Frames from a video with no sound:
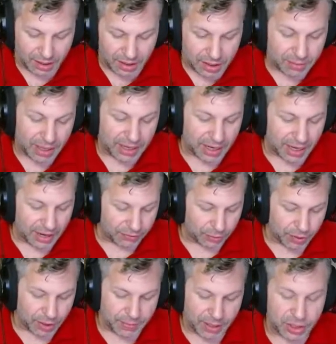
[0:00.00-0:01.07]
you might not have to
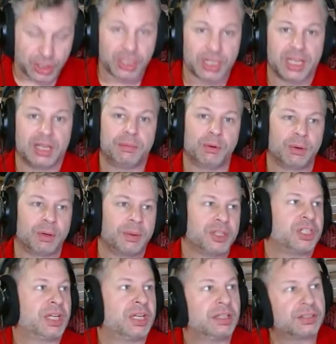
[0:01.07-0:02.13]
worry about your kid, but what about
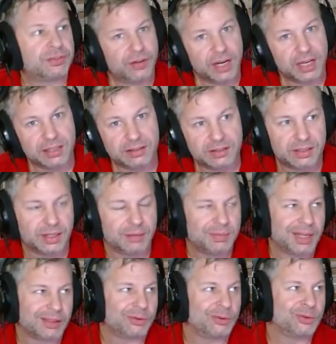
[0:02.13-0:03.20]
your kid's friends? And I'm
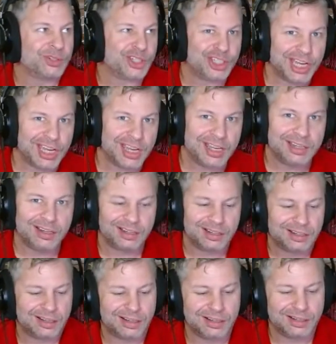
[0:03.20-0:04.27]
not throwing shade
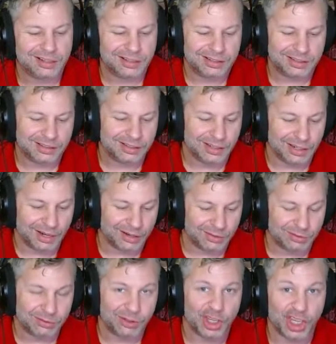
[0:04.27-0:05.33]
on,
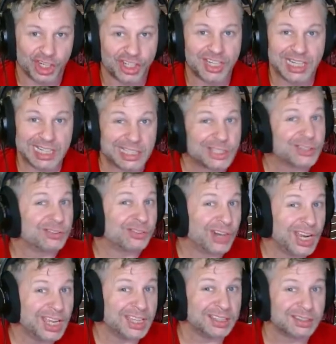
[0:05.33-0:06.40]
your kid's
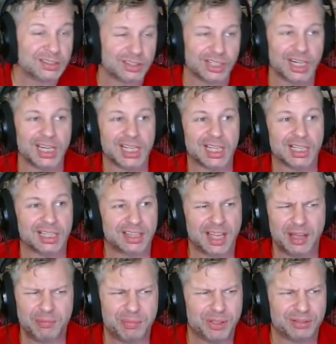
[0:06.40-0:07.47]
friends or anything like
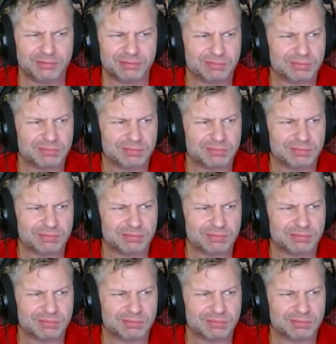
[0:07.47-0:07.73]
that, but